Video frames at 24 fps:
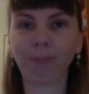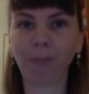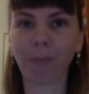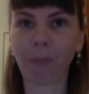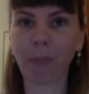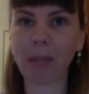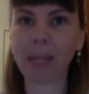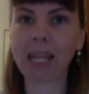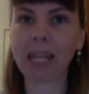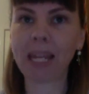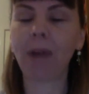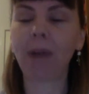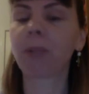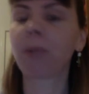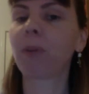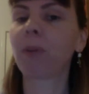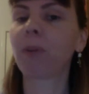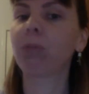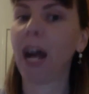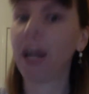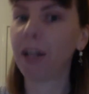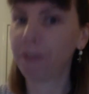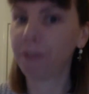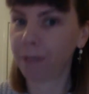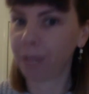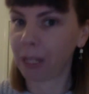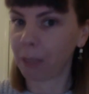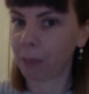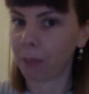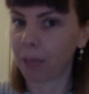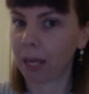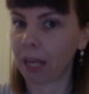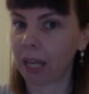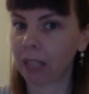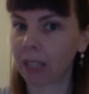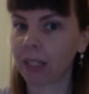being able to provide
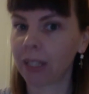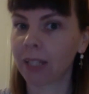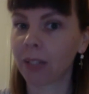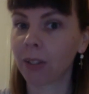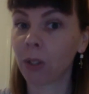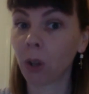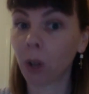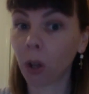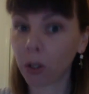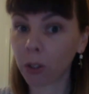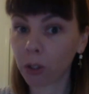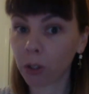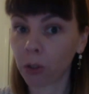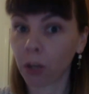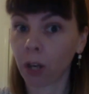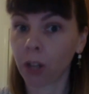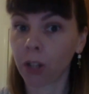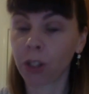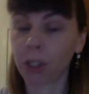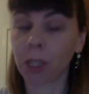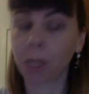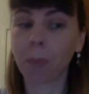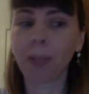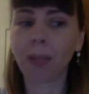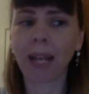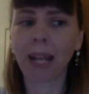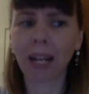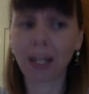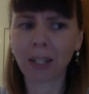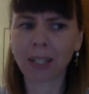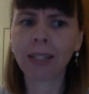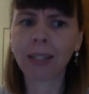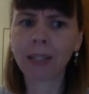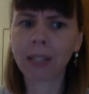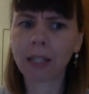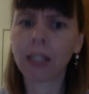feedback that's not crushing, but
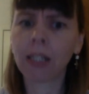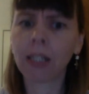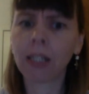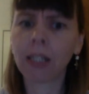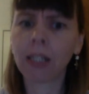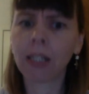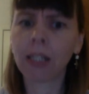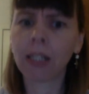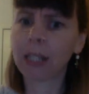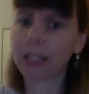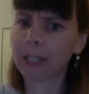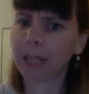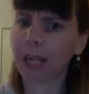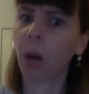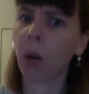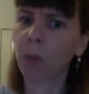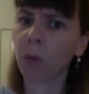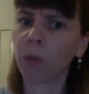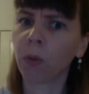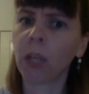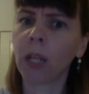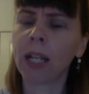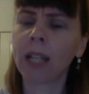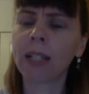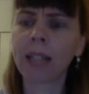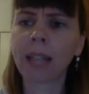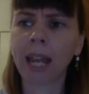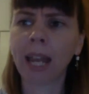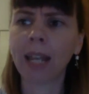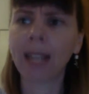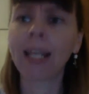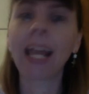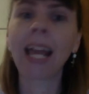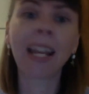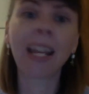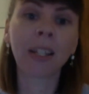actually still is helpful and
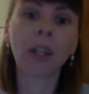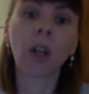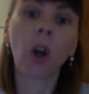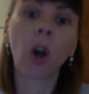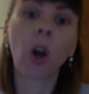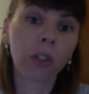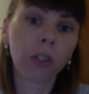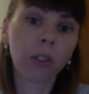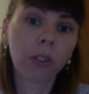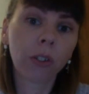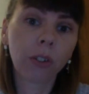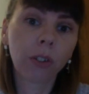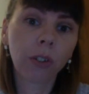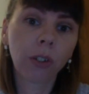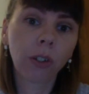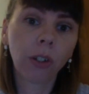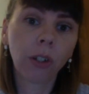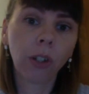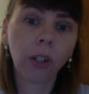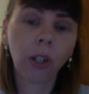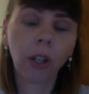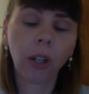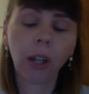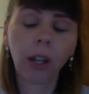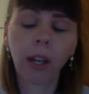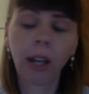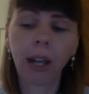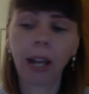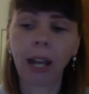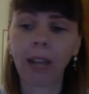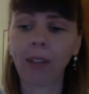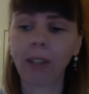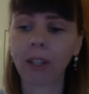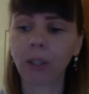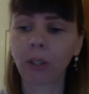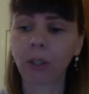is honest.
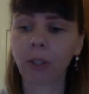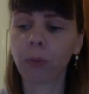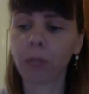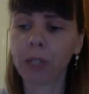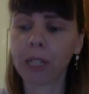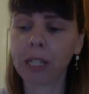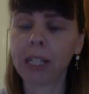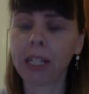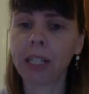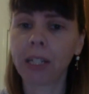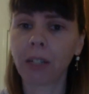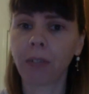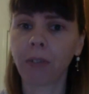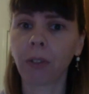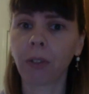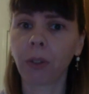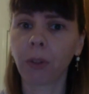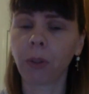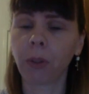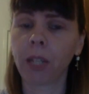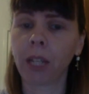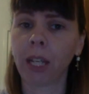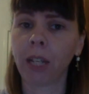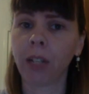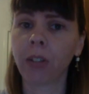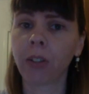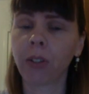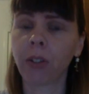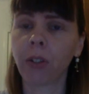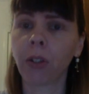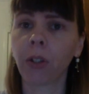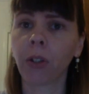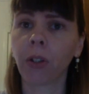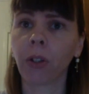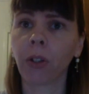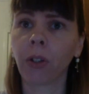That's a really difficult thing to
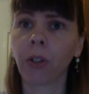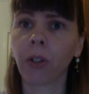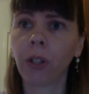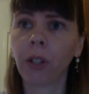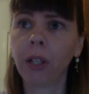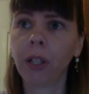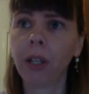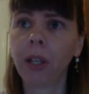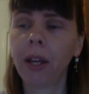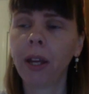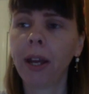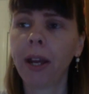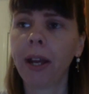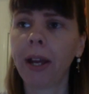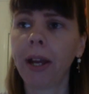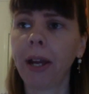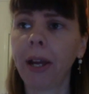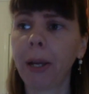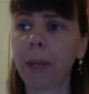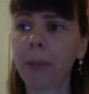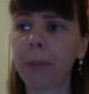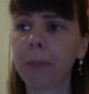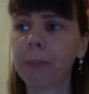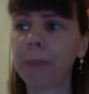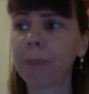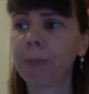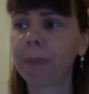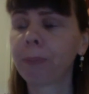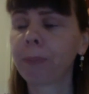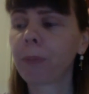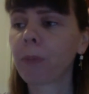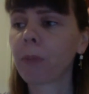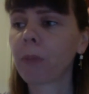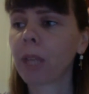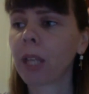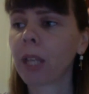do. In
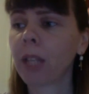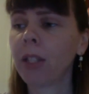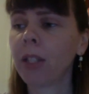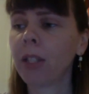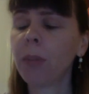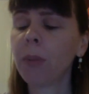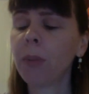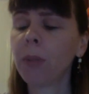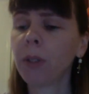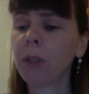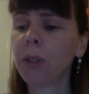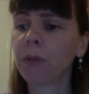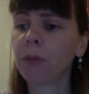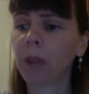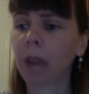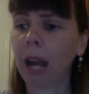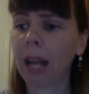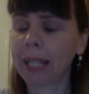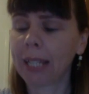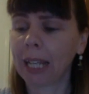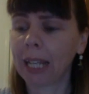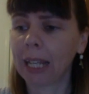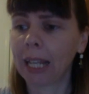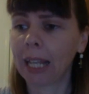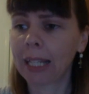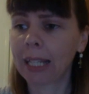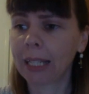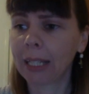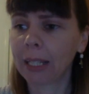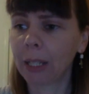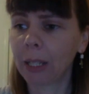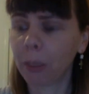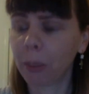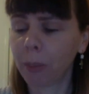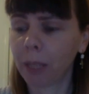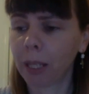terms of writing, and that's a
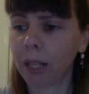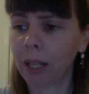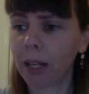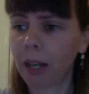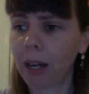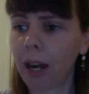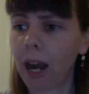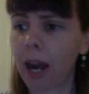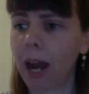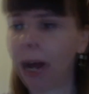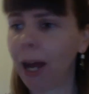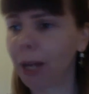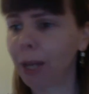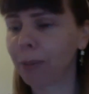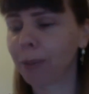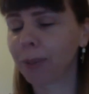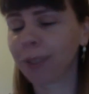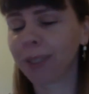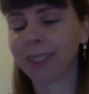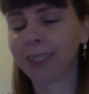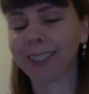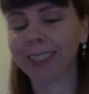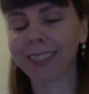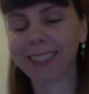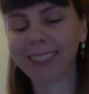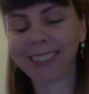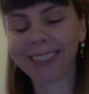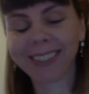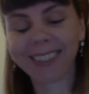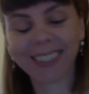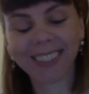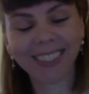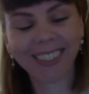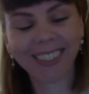little bit harder, because